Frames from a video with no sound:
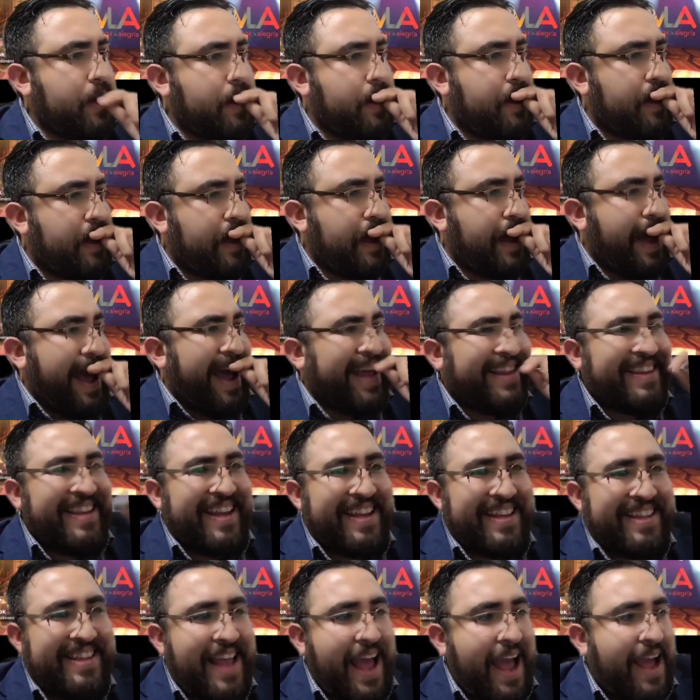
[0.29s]
a
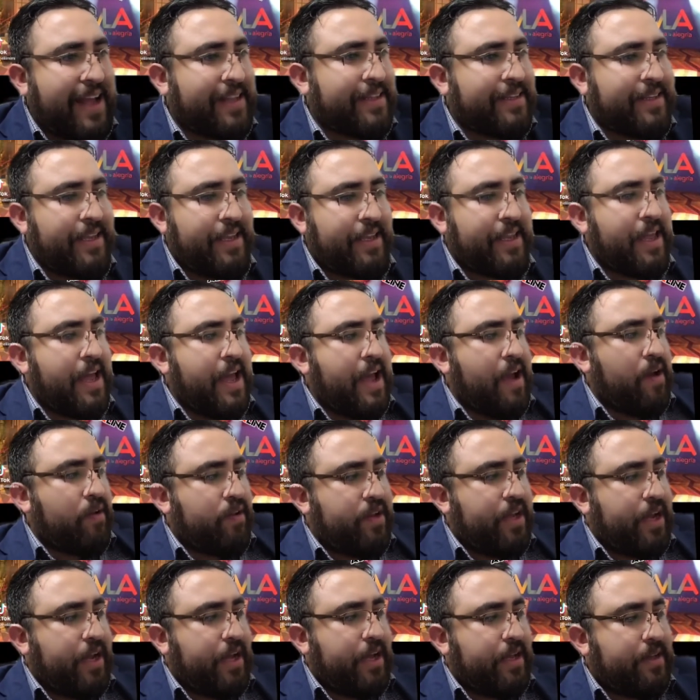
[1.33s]
didactic
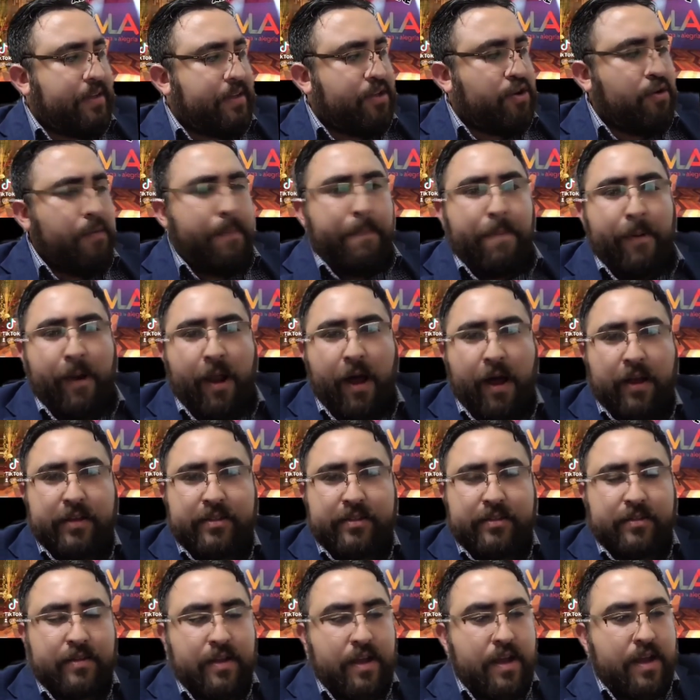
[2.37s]
that you
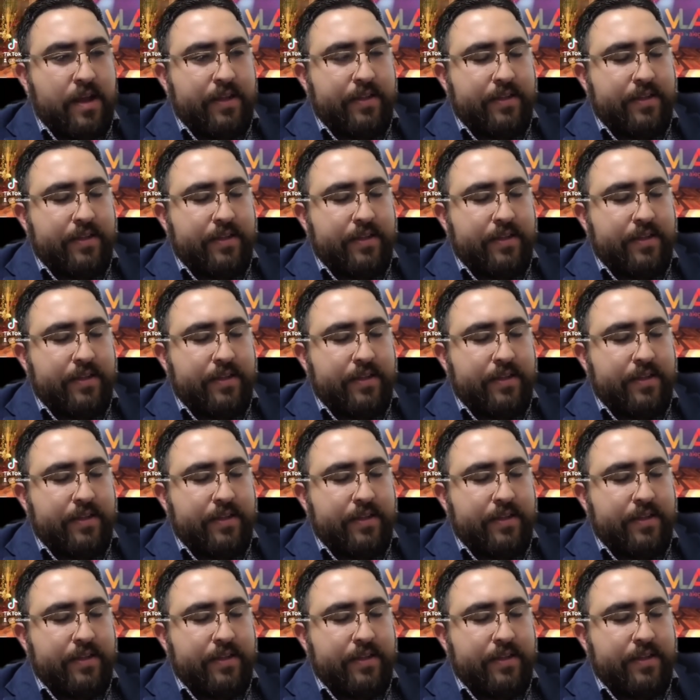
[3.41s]
plus